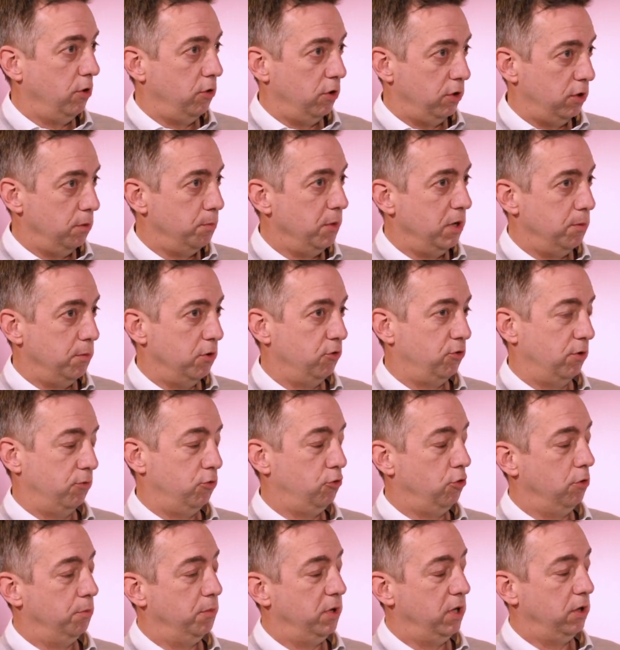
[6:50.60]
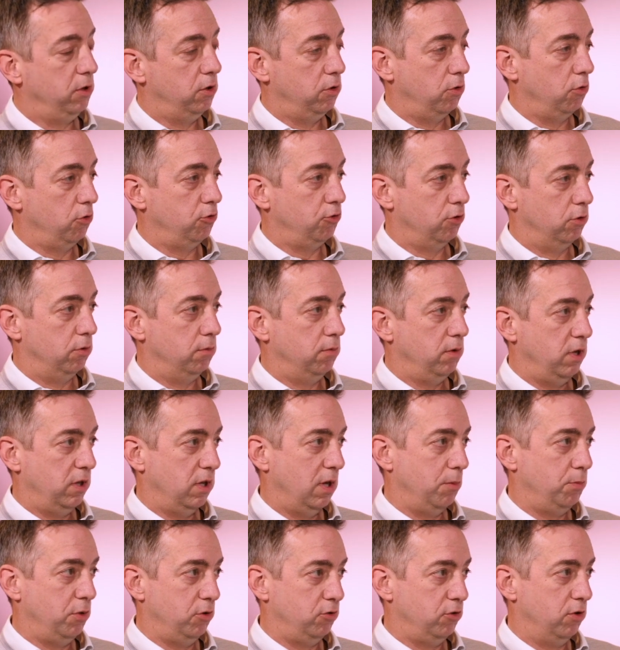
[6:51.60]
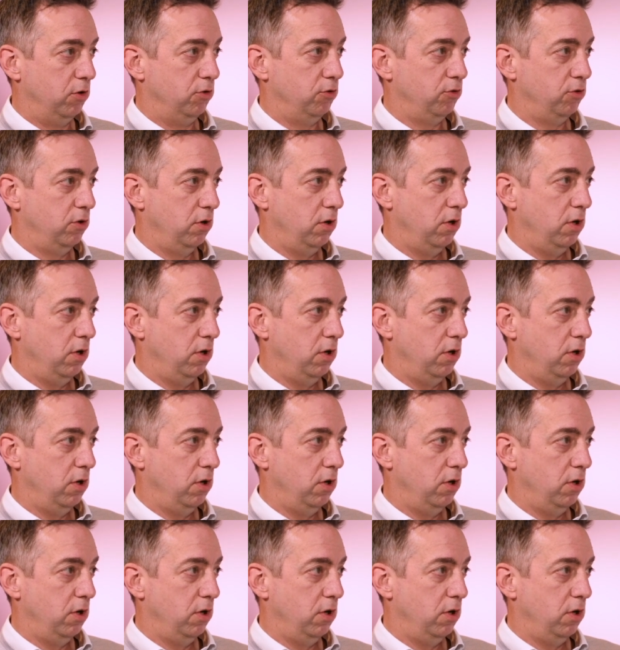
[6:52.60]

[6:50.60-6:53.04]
de minimis of 2 million deduction in that business.